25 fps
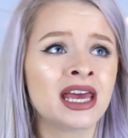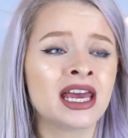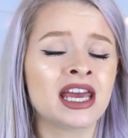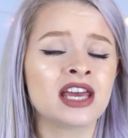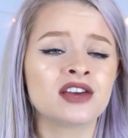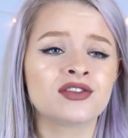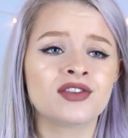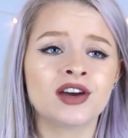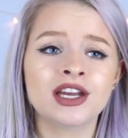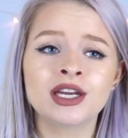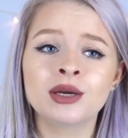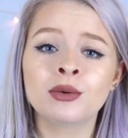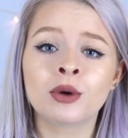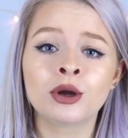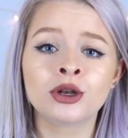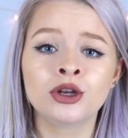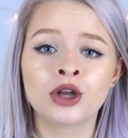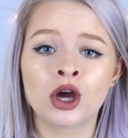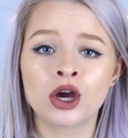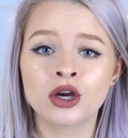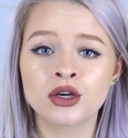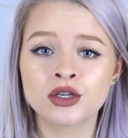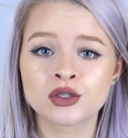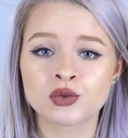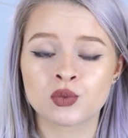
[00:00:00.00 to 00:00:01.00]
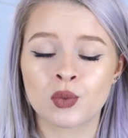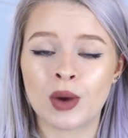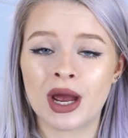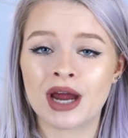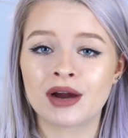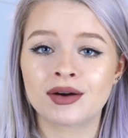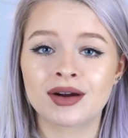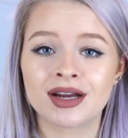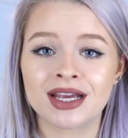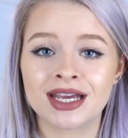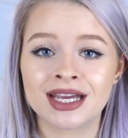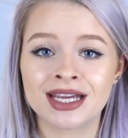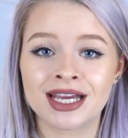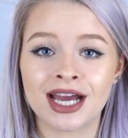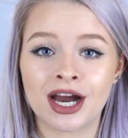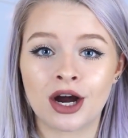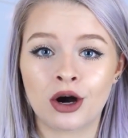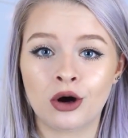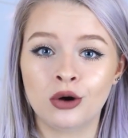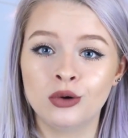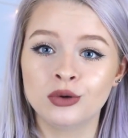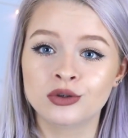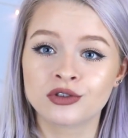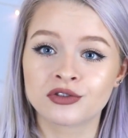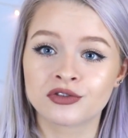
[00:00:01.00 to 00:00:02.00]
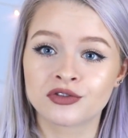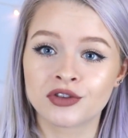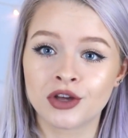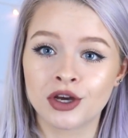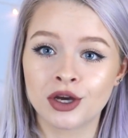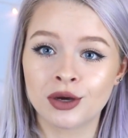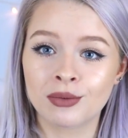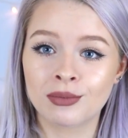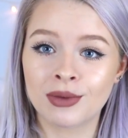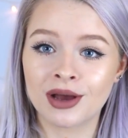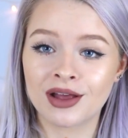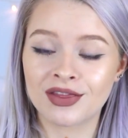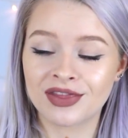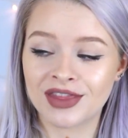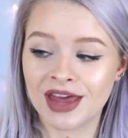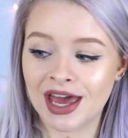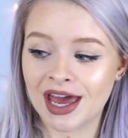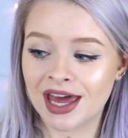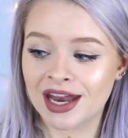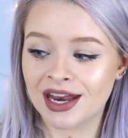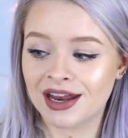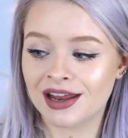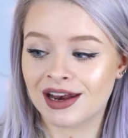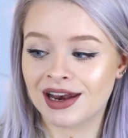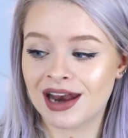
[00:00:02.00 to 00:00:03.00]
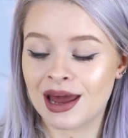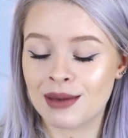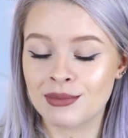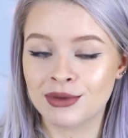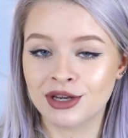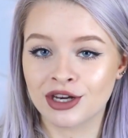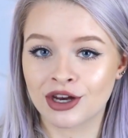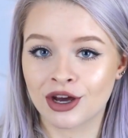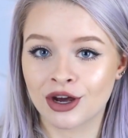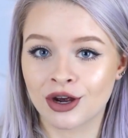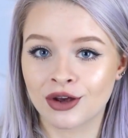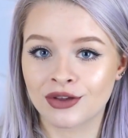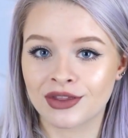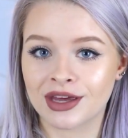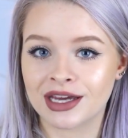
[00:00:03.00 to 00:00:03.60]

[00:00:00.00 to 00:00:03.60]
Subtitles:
If anyone knows where I can get hold of them, then let me know.